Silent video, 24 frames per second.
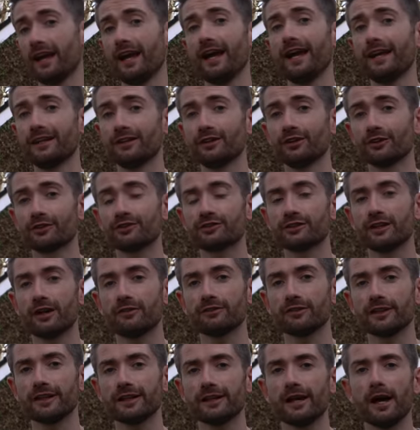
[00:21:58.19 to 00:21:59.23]
it looks
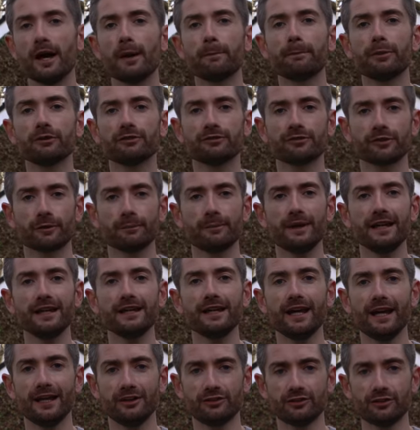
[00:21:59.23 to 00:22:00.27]
lovely, but for
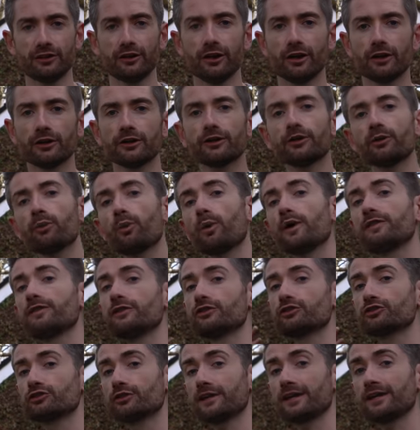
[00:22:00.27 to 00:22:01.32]
me it's now when
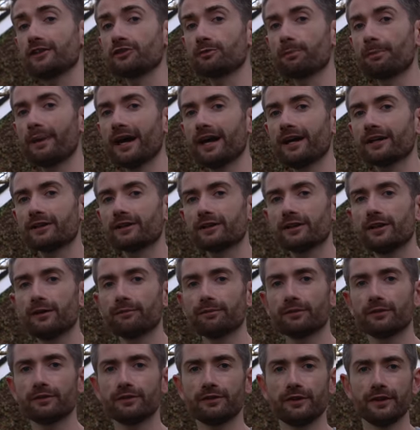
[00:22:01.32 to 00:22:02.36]
the tree is bare
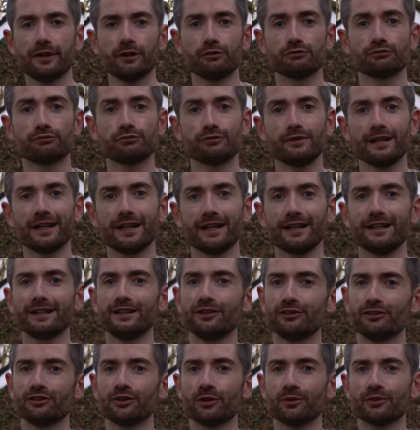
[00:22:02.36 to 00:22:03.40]
that it really
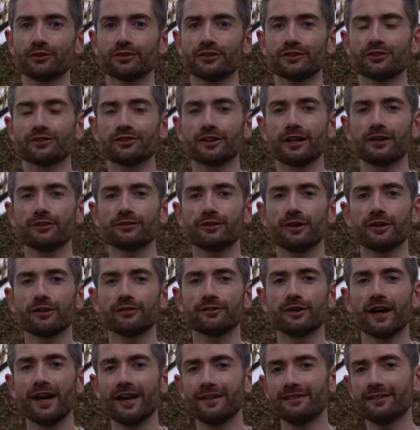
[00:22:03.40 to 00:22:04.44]
shows itself
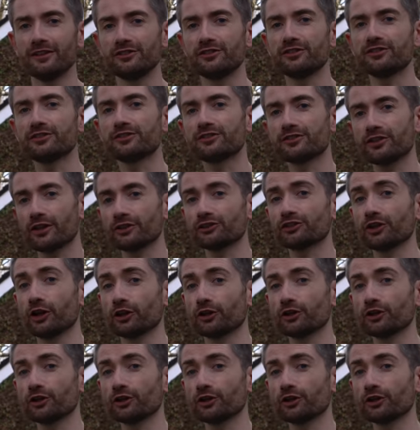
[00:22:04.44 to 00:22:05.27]
off. This is such a